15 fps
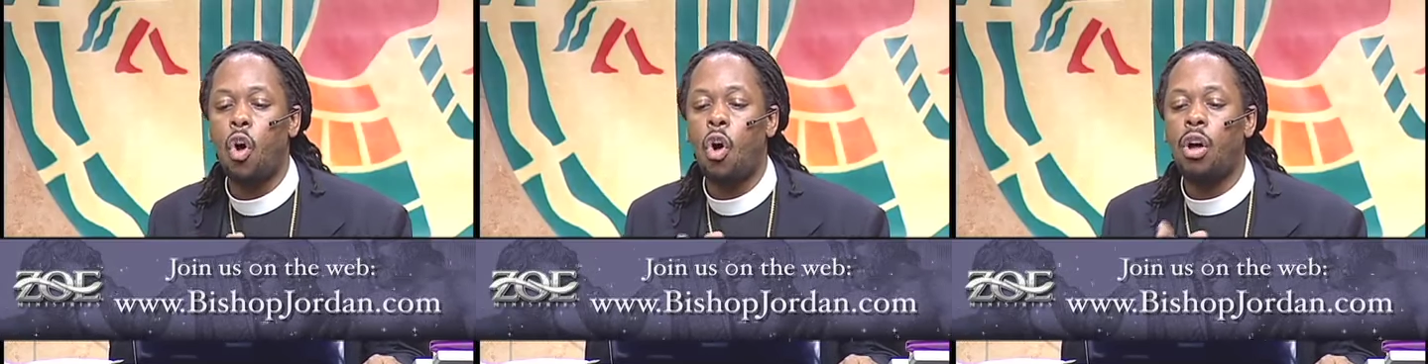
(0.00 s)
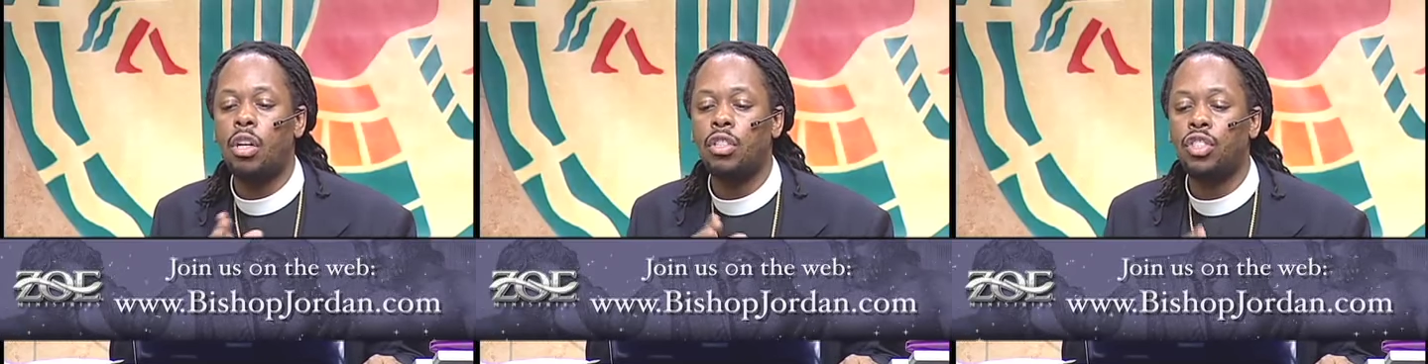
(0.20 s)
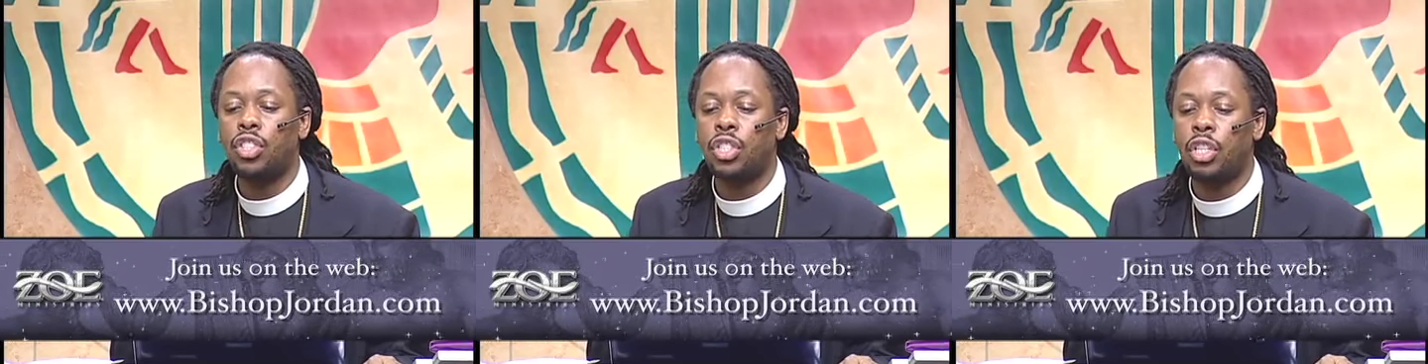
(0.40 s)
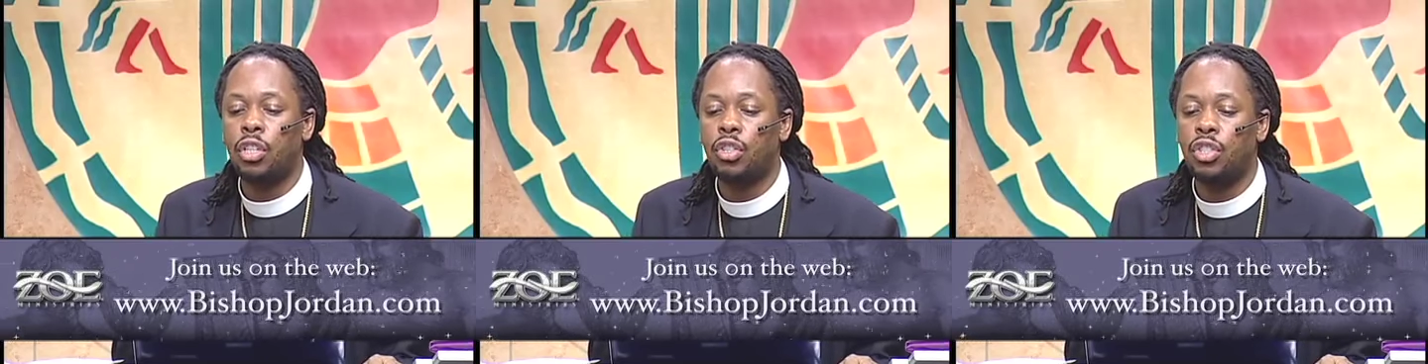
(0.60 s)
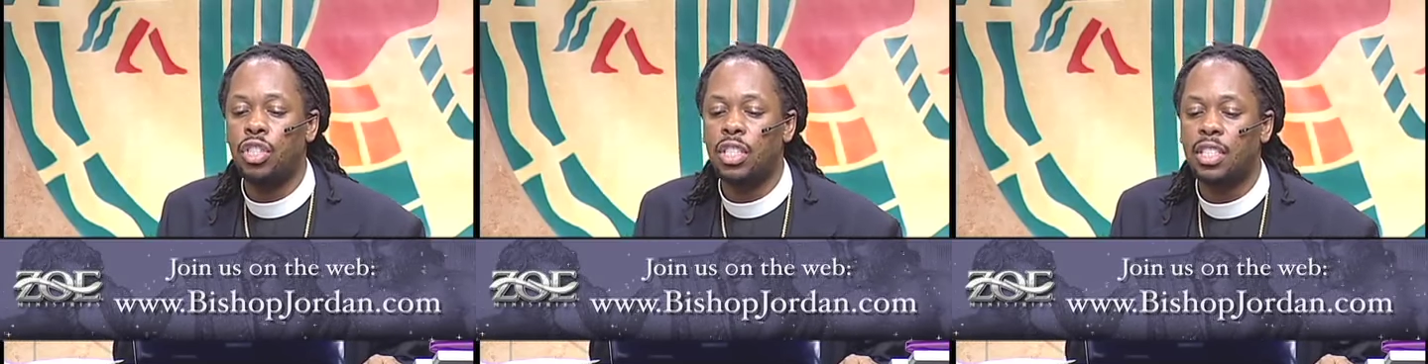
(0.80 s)
all
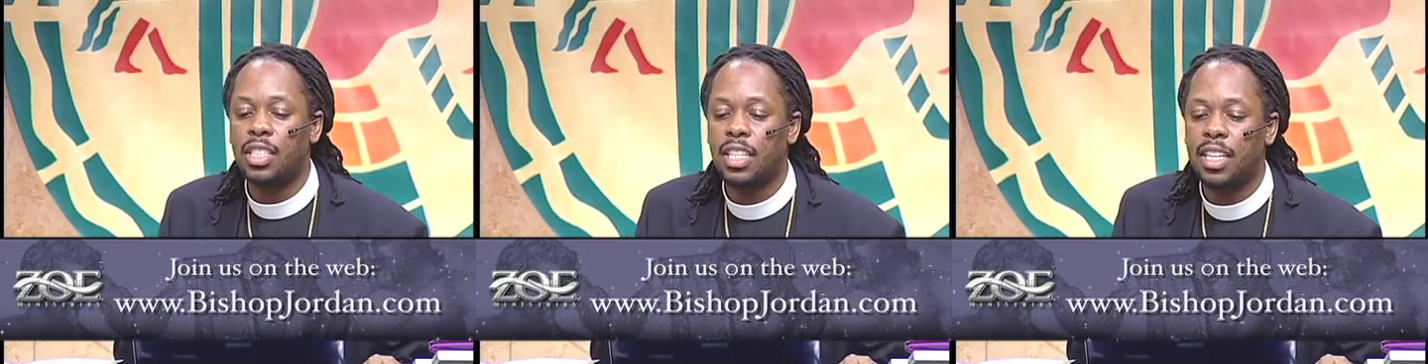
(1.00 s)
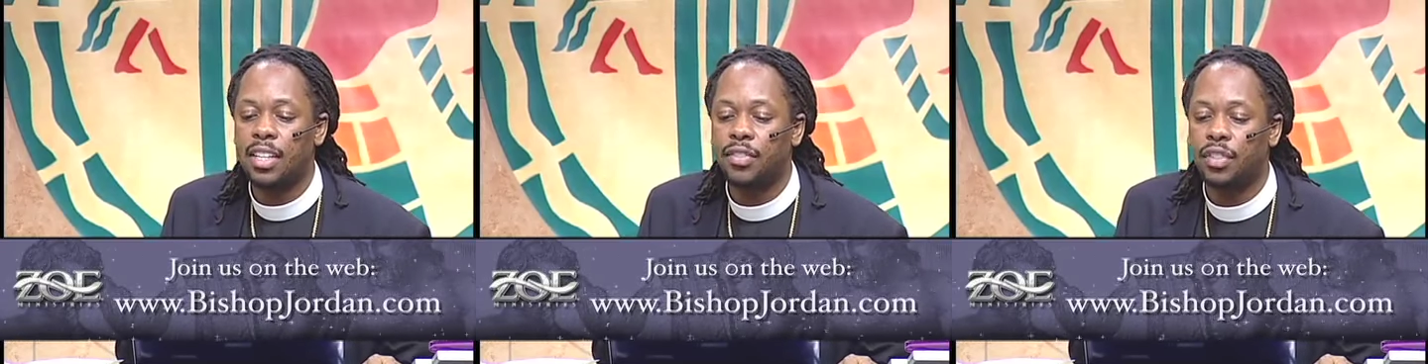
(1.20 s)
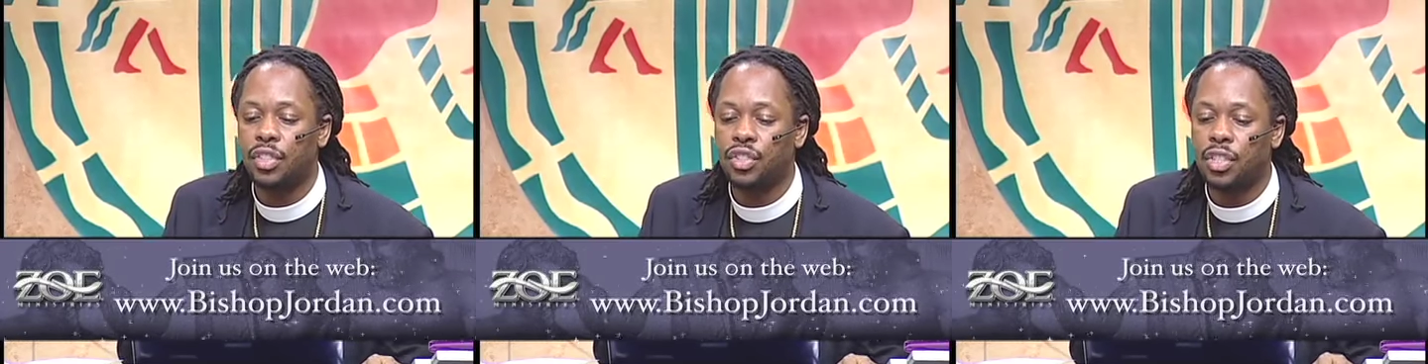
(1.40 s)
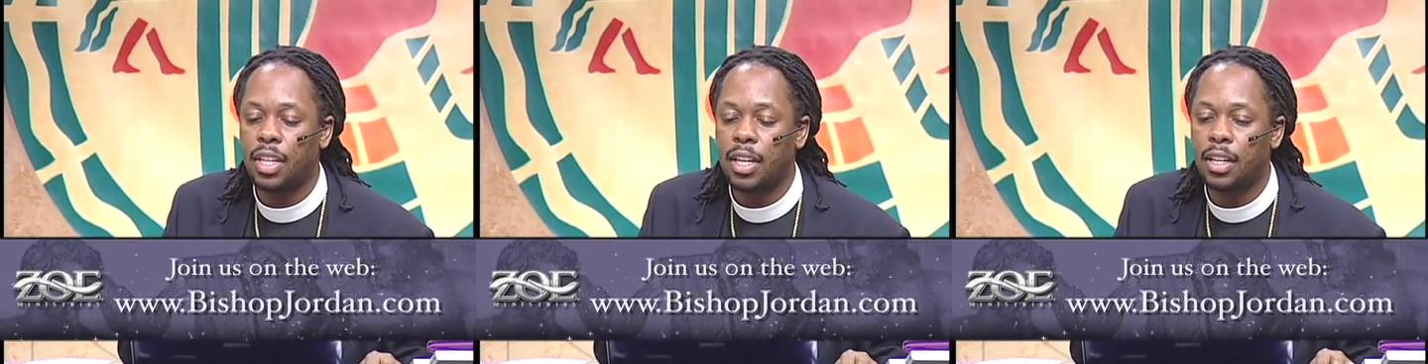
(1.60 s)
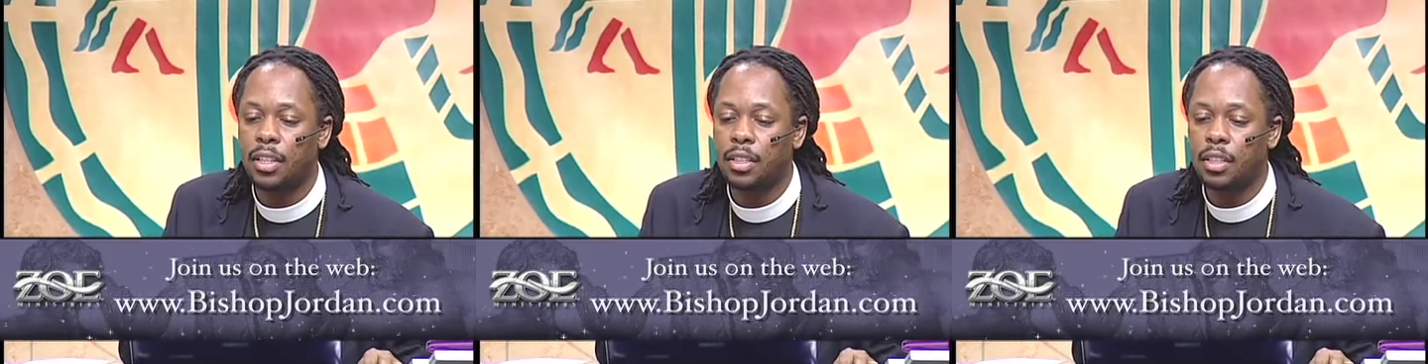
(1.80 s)
churches in the
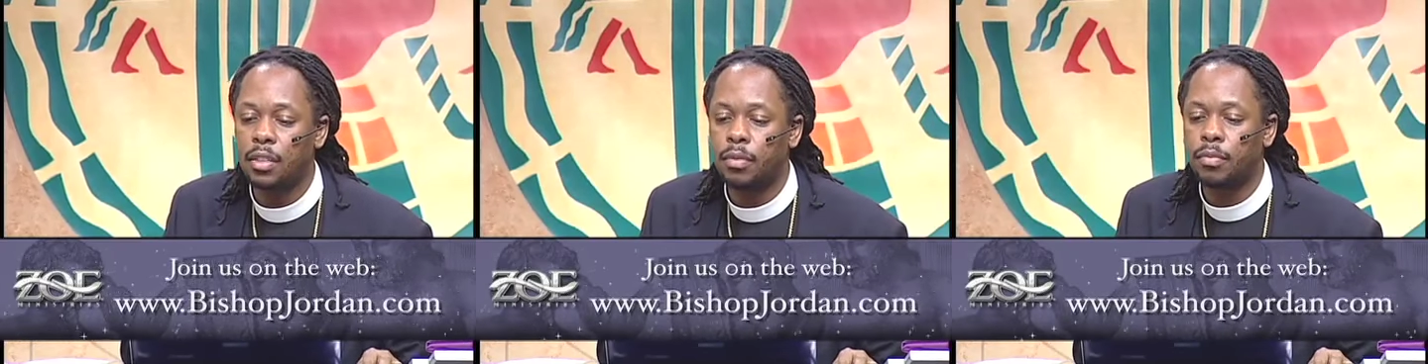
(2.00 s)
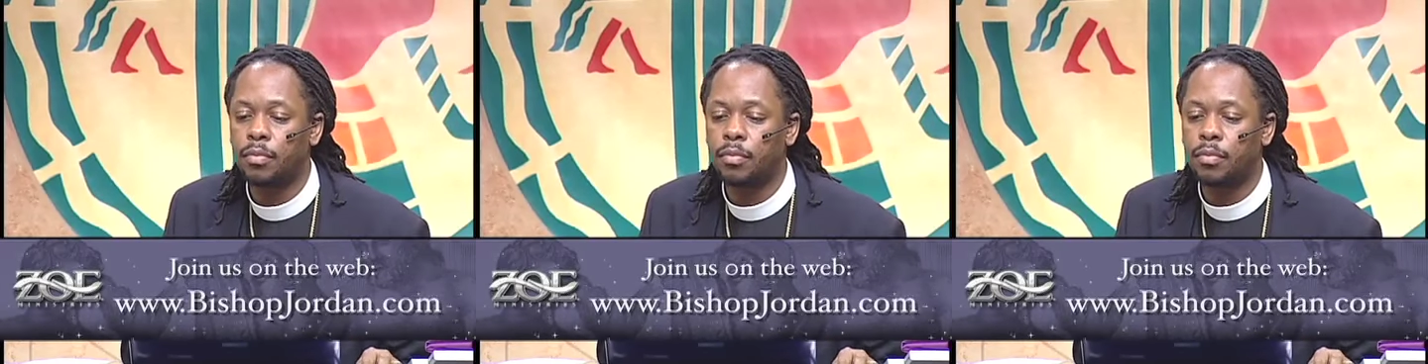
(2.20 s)
saints.